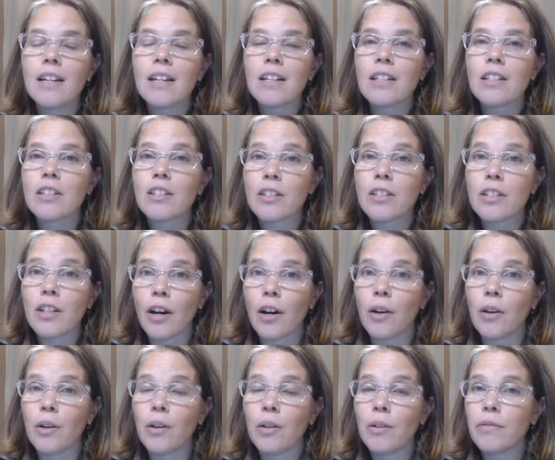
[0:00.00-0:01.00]

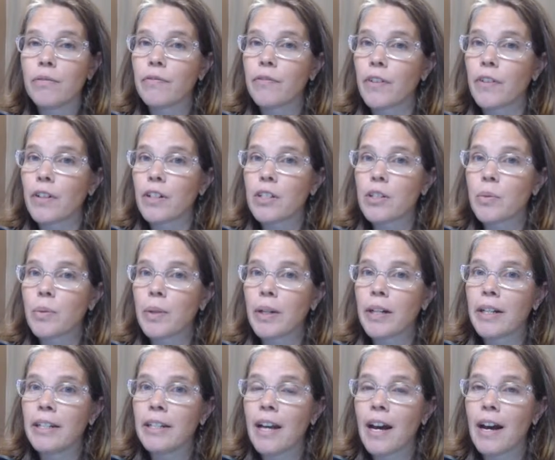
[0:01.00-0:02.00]
So first
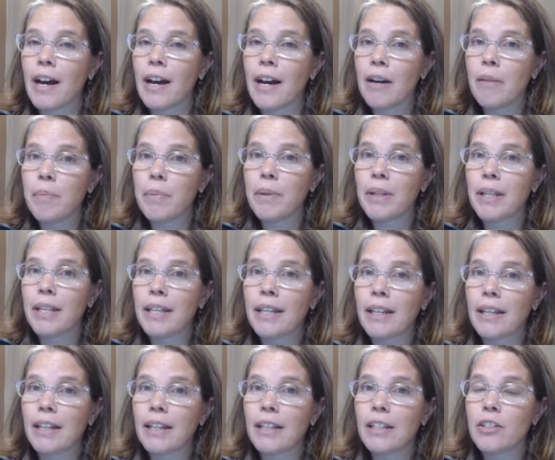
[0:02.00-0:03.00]
one up
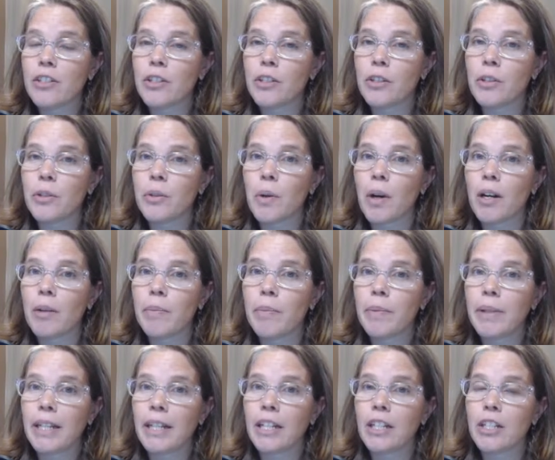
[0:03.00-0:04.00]
is you are
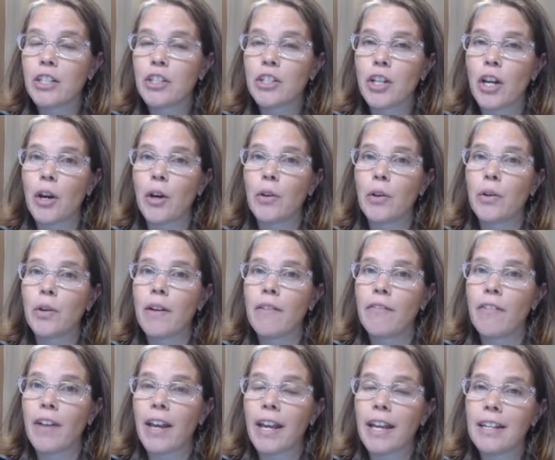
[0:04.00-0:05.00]
being shown
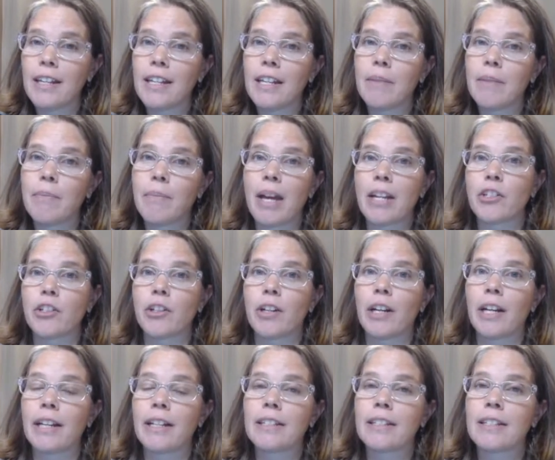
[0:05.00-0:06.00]
vanity
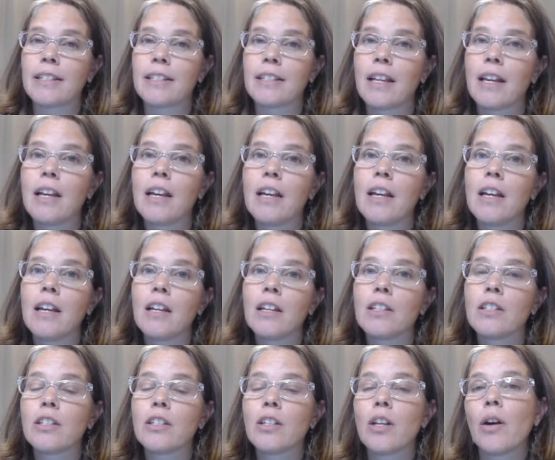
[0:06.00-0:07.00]
metrics.
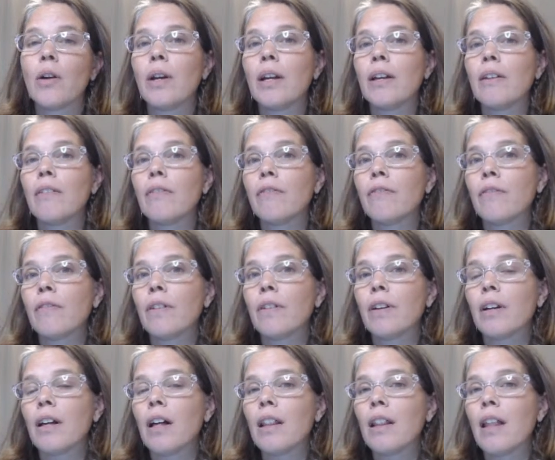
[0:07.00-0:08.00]
So if
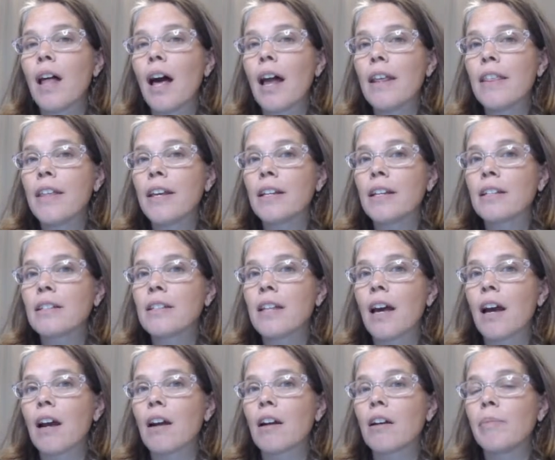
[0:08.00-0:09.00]
a lot of things
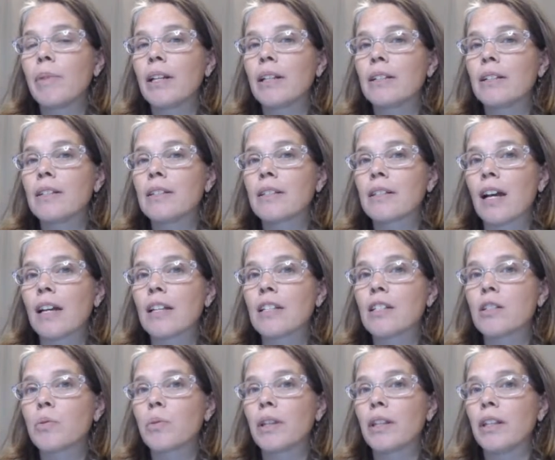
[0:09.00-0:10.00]
that are being
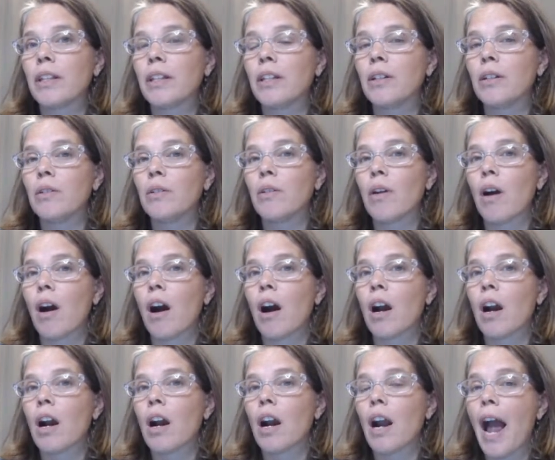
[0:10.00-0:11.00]
discussed with you
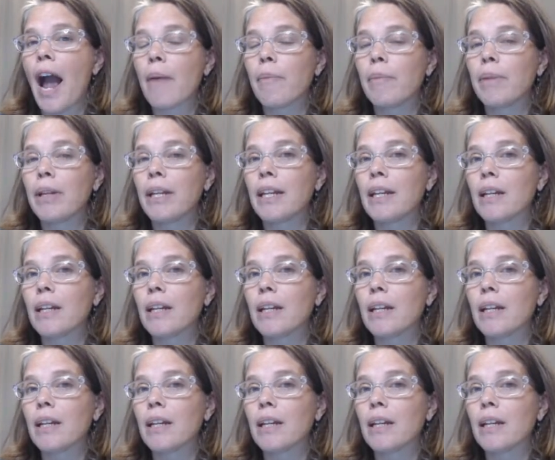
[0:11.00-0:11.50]
are how many